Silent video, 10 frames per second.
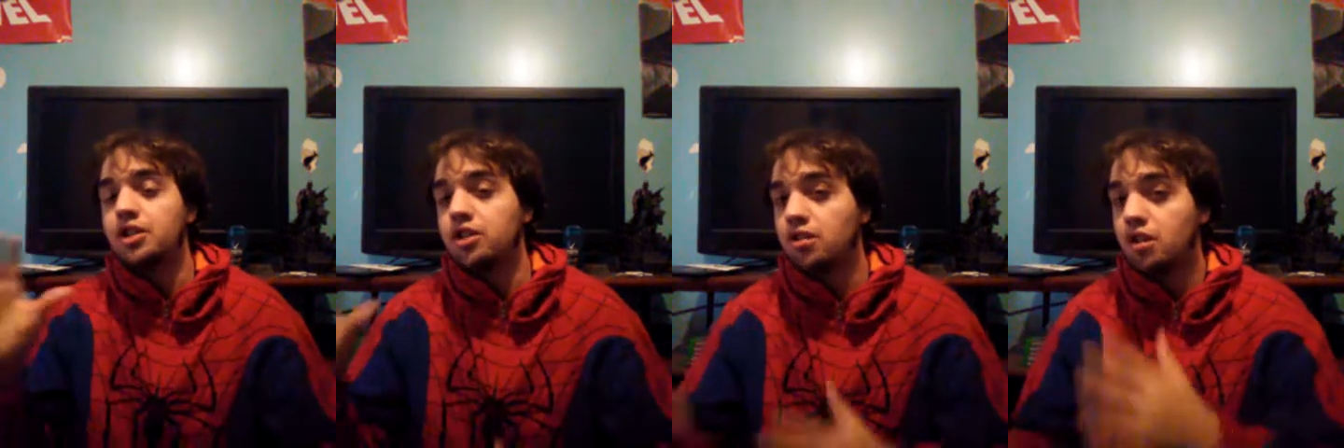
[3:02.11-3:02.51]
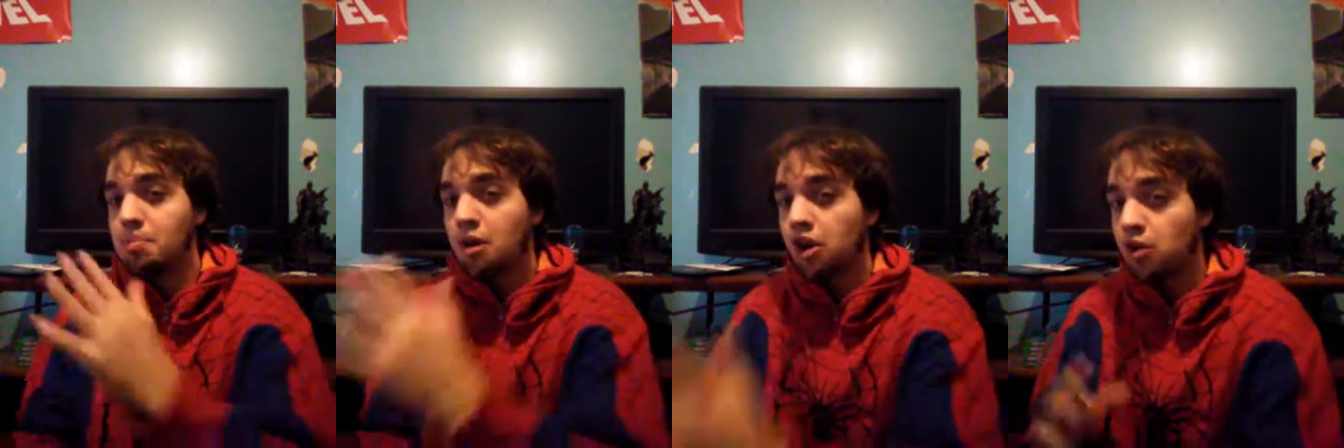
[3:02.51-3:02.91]
that you do the
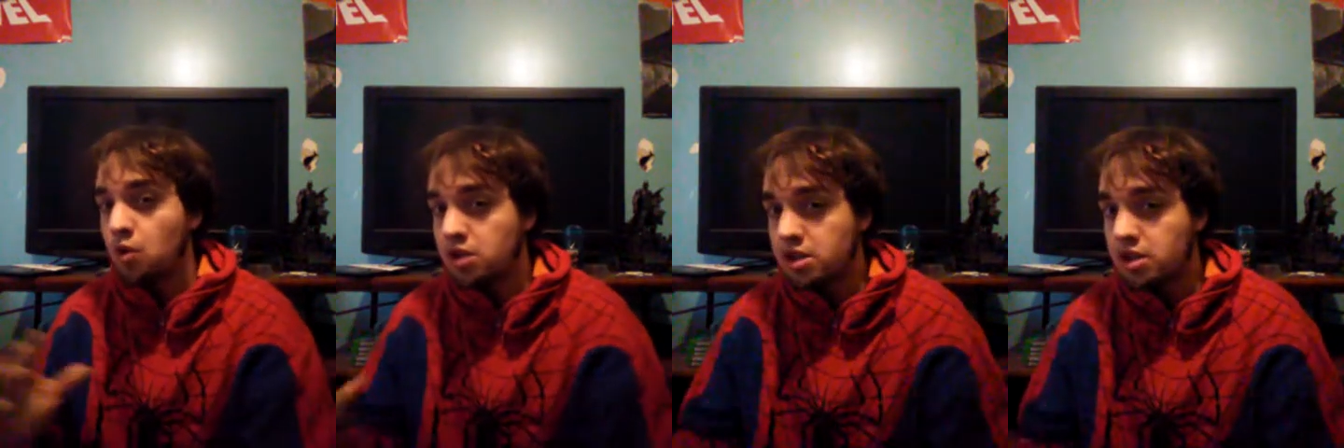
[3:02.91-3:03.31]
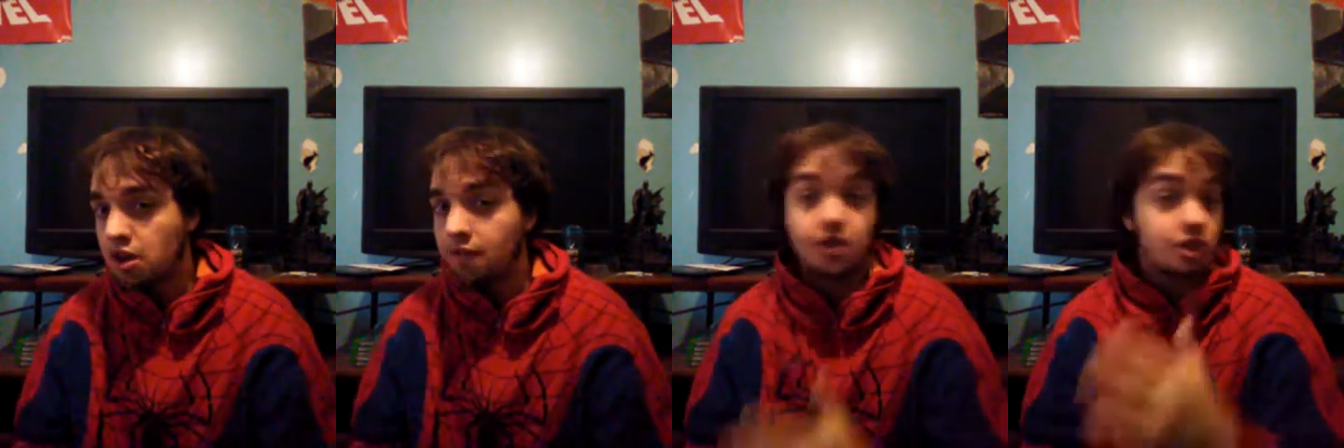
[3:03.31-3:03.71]
parkour
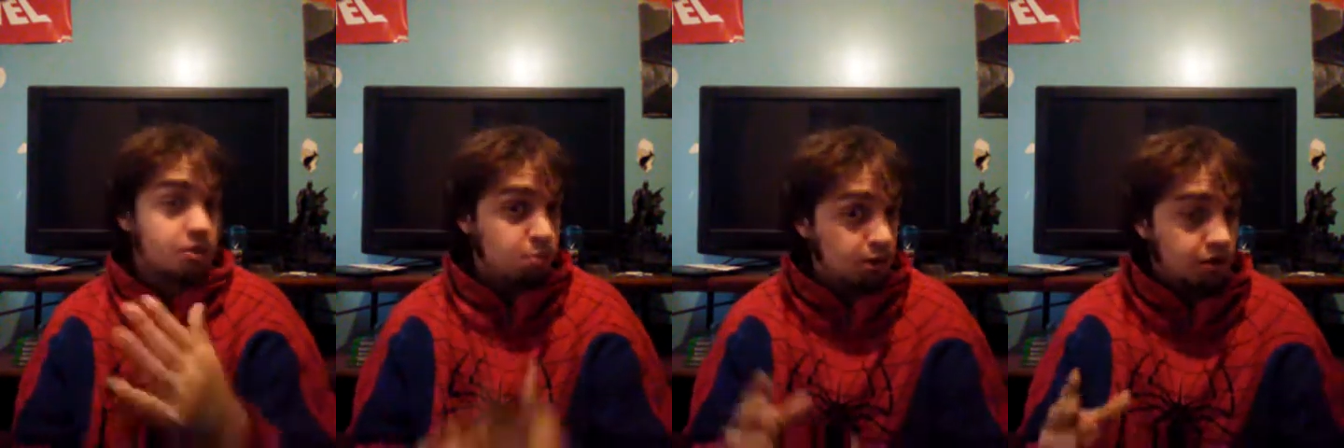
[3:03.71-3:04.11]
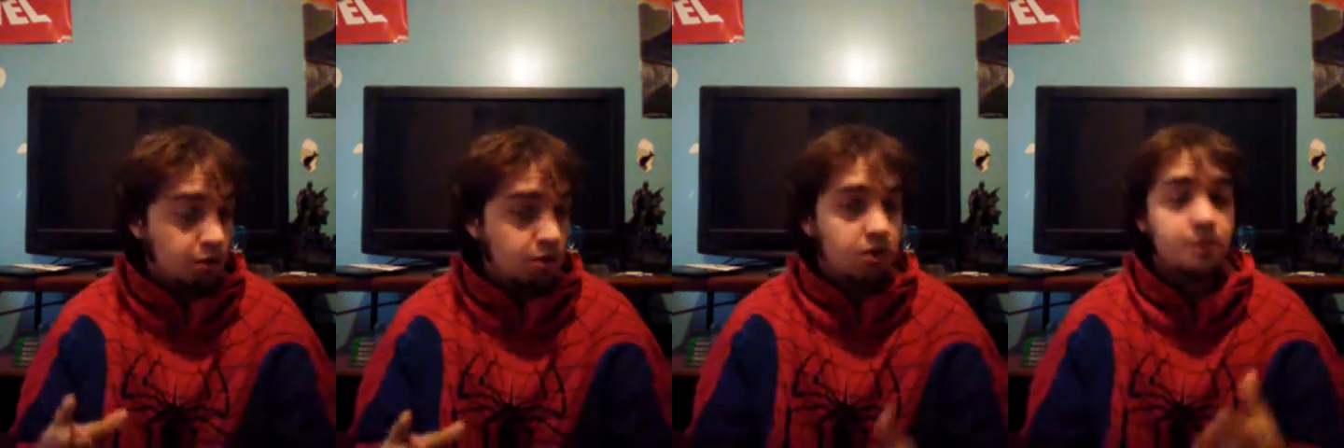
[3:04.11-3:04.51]
stuff, which is really
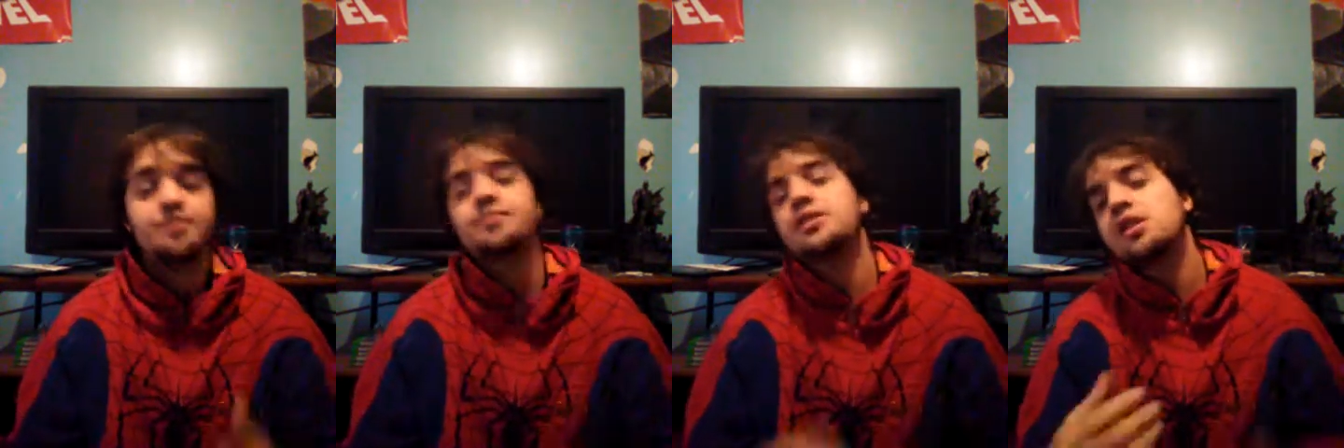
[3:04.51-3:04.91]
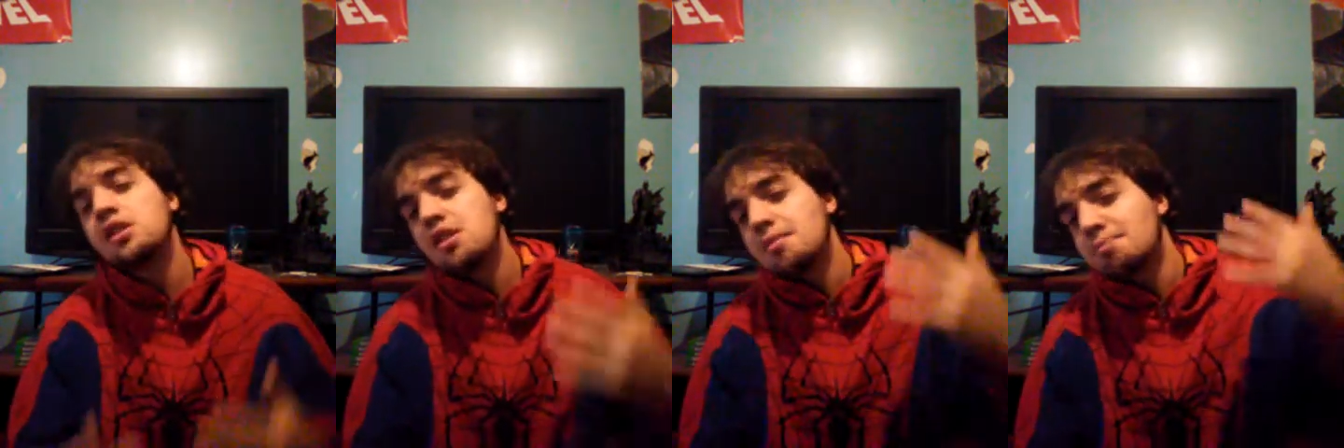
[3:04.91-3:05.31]
cool,
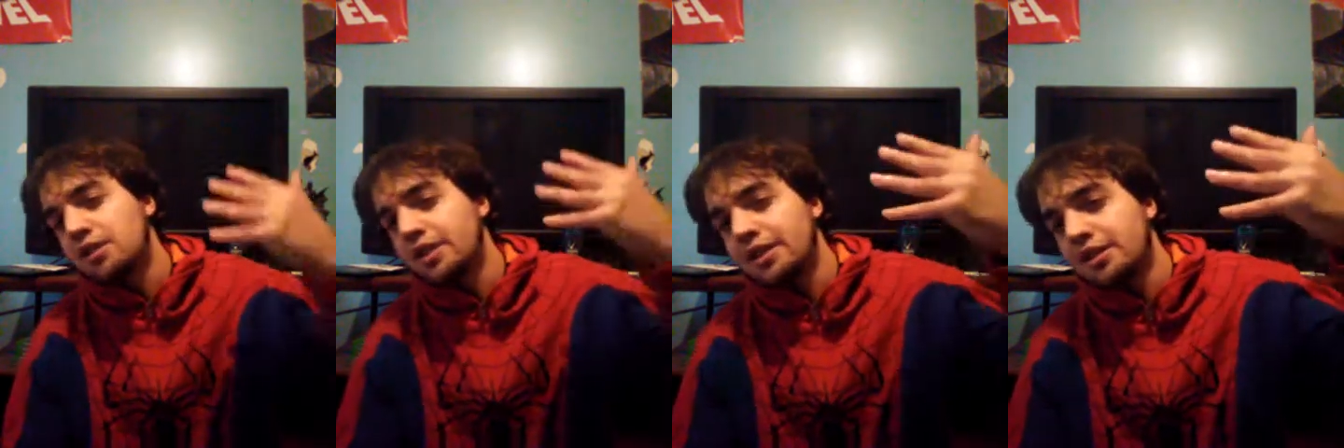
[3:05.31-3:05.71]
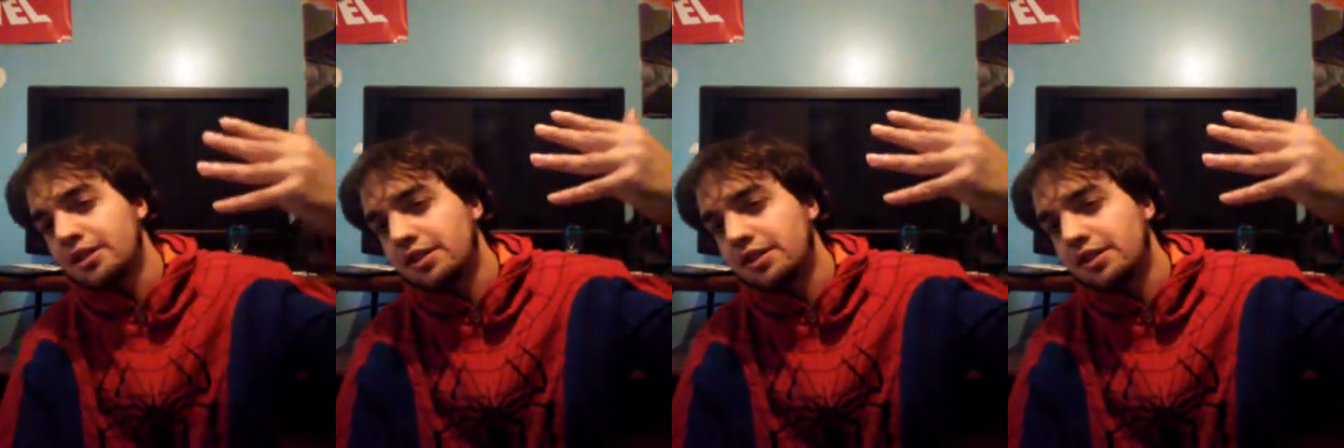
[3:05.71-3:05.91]
but